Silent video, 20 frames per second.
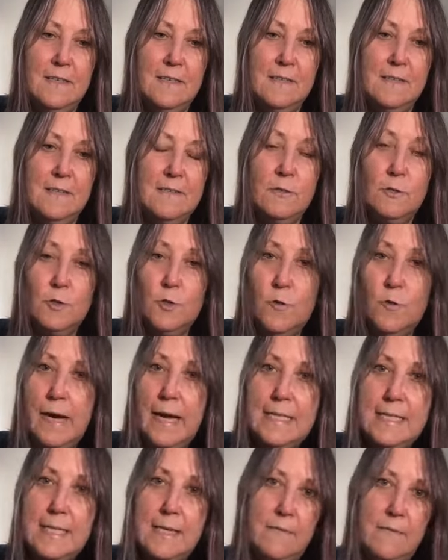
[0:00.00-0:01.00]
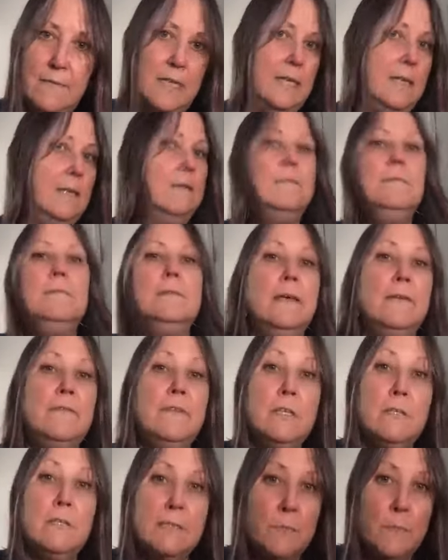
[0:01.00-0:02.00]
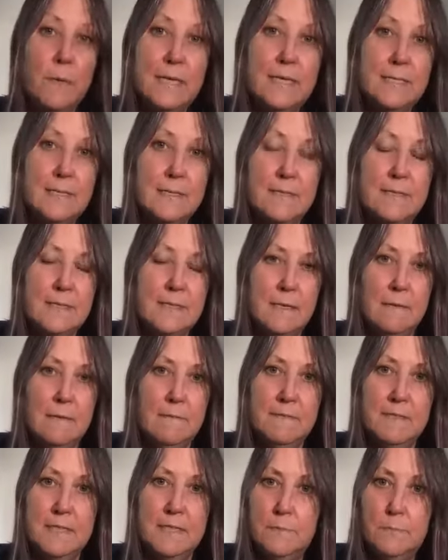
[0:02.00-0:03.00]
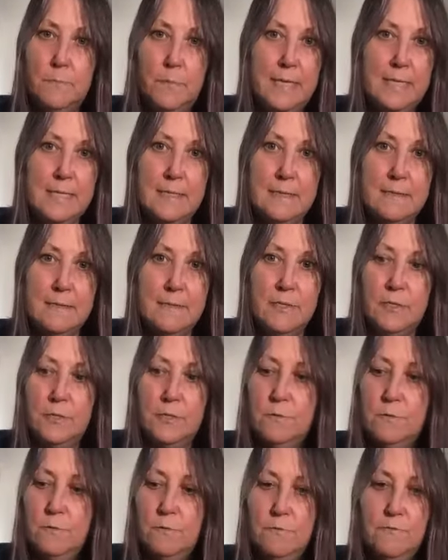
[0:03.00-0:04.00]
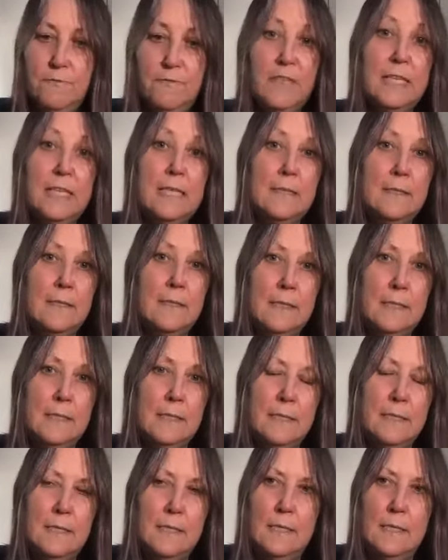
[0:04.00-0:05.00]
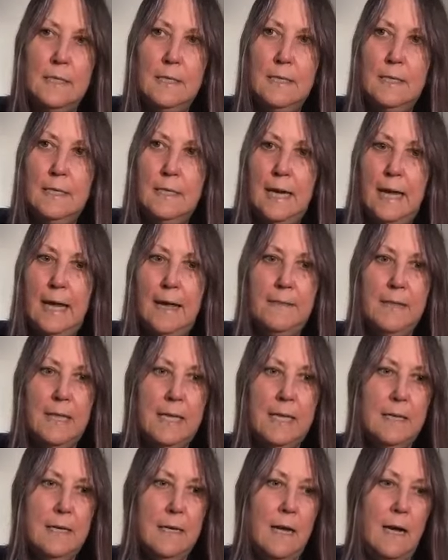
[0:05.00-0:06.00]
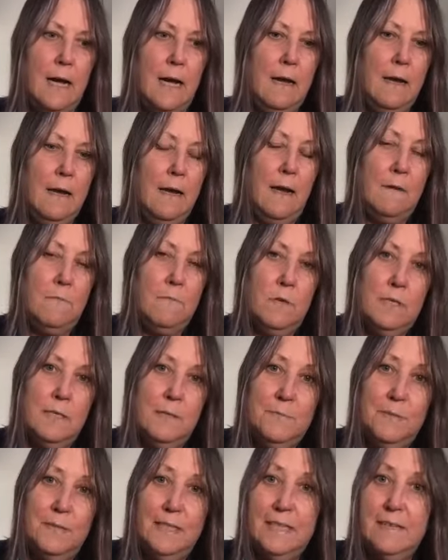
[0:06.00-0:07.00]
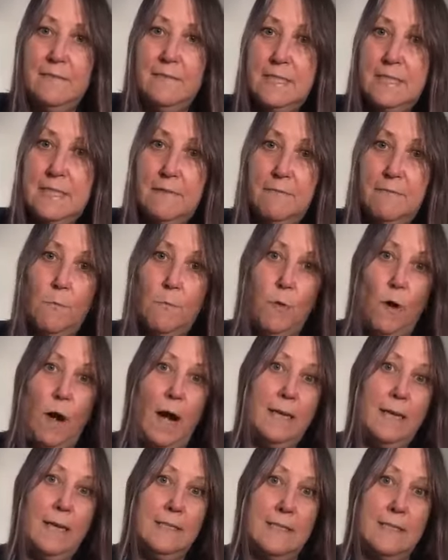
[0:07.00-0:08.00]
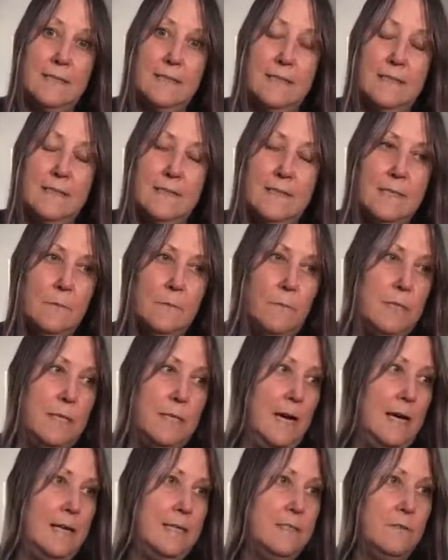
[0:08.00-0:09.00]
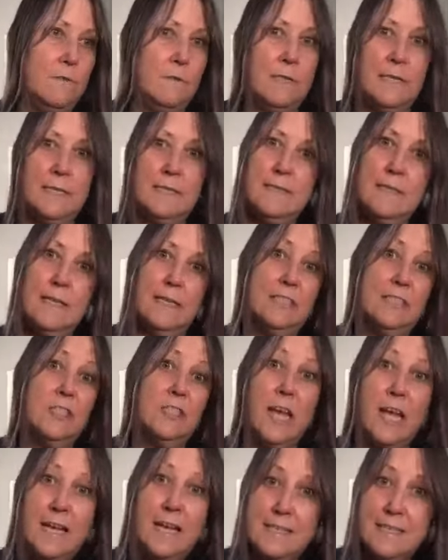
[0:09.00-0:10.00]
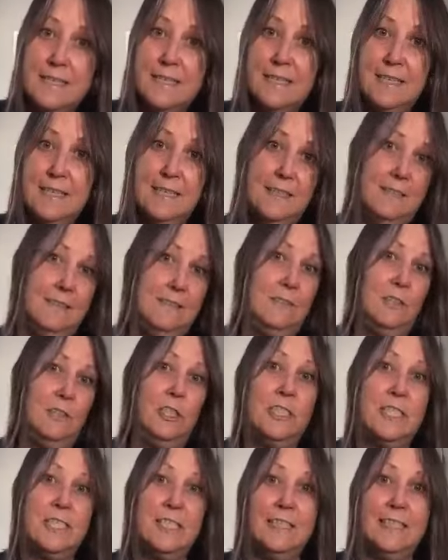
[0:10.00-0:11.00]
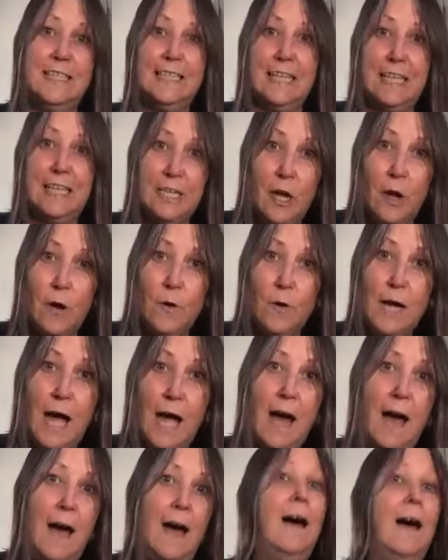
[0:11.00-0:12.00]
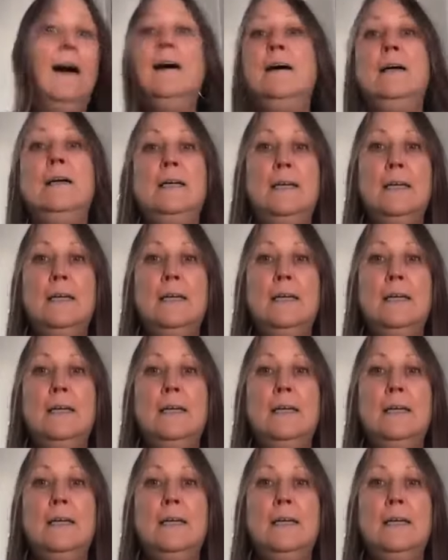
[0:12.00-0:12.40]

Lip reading: So creativity, giving yourself space to feel. And then I really believe in different practices. I mean, I do things like chanting, Kundalini yoga.